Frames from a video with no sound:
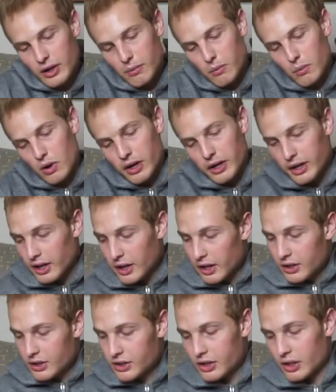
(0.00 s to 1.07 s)
and white
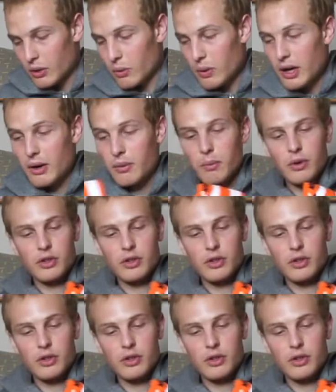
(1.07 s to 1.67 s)
silhouette,